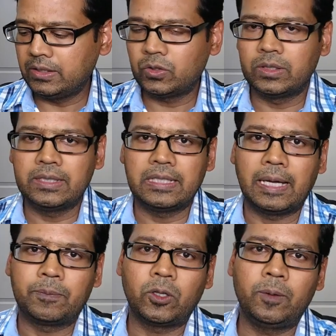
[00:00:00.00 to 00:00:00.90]
So this
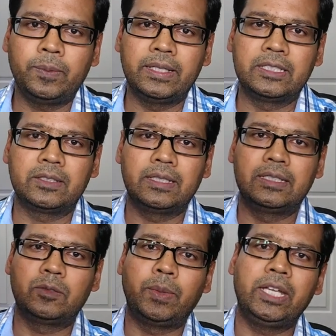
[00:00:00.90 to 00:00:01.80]
laptop, it's,
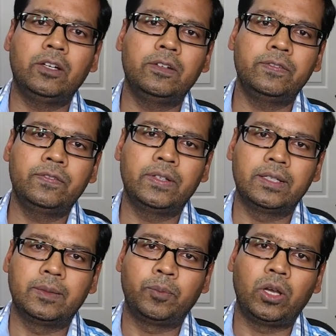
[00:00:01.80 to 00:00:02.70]
it's made of
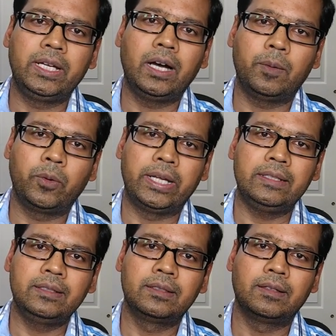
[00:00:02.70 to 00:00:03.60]
uh,
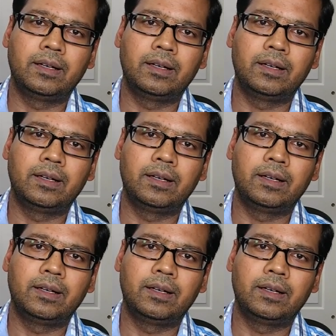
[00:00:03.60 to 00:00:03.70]
polycarbonate,